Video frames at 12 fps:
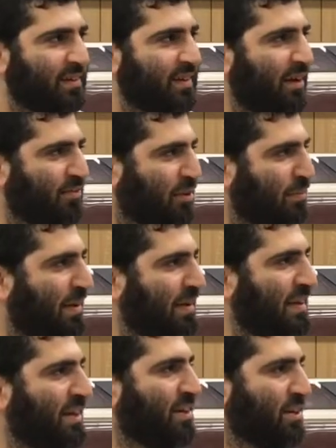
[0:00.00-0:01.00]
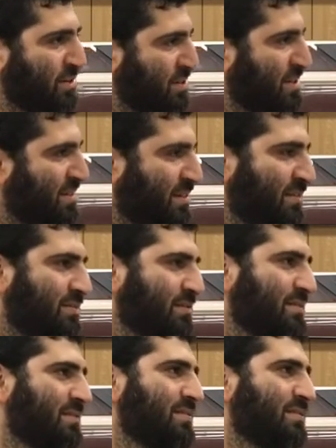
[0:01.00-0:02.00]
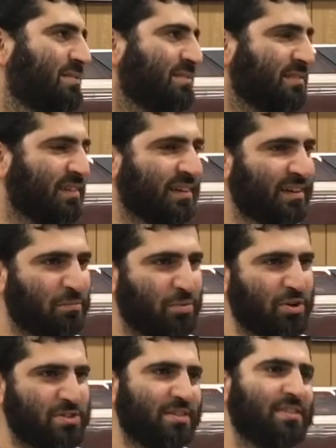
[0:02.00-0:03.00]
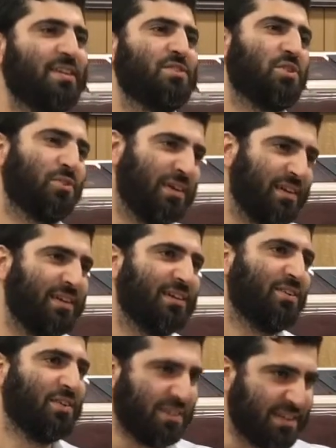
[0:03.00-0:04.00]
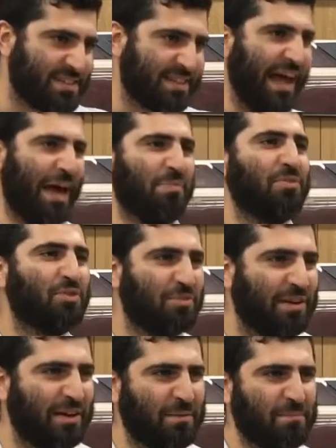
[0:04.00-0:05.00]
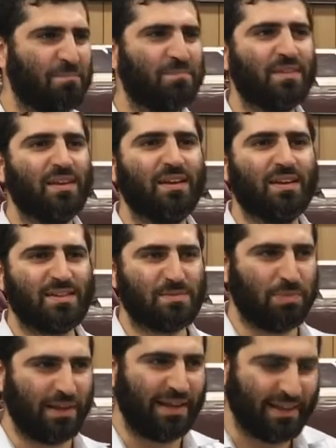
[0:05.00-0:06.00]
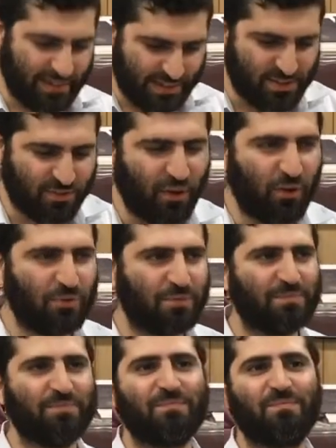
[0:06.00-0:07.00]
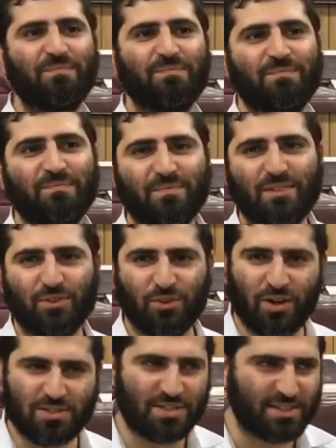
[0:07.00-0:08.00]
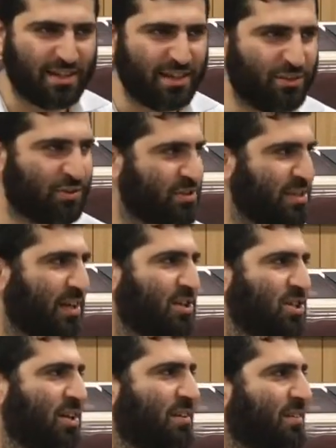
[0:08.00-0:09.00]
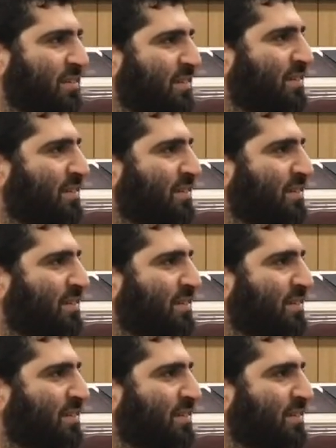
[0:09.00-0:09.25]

after many years, person thinks already, you know, nothing is going to happen to me. Playing on his phone, crosses the intersection.